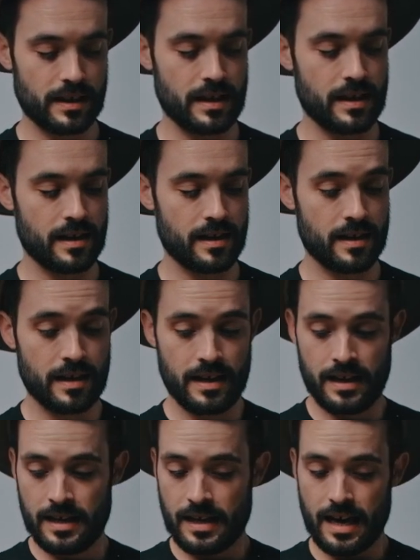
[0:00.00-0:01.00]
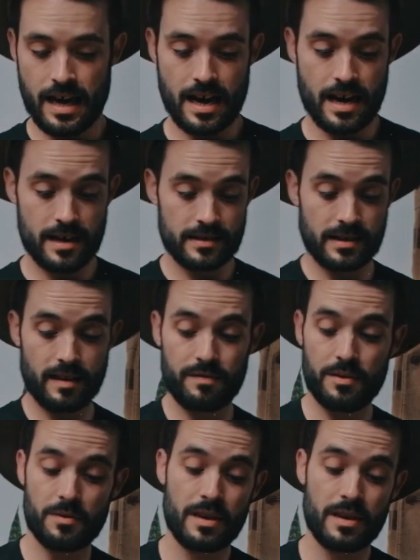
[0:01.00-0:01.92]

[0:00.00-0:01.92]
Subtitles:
as if you